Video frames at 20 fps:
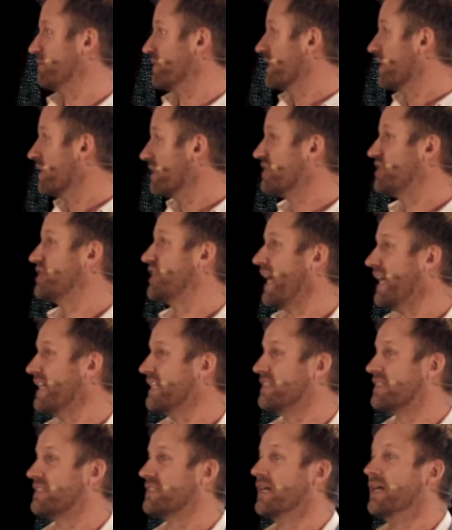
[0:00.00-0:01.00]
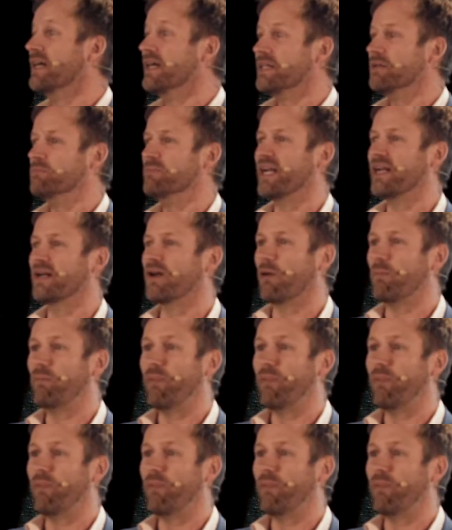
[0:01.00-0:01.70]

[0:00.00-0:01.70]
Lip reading: We're going to change the medical